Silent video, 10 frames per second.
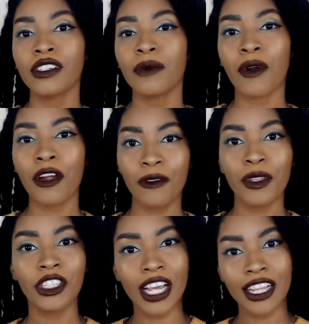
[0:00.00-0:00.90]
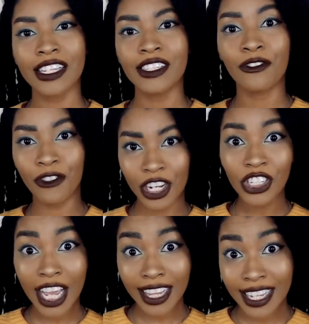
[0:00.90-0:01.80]
apart from the checklist, the free
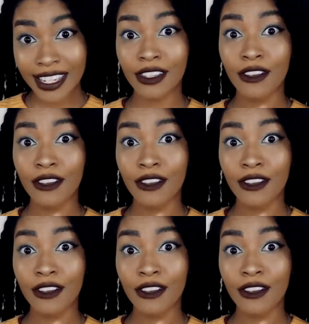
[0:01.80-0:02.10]
checklist,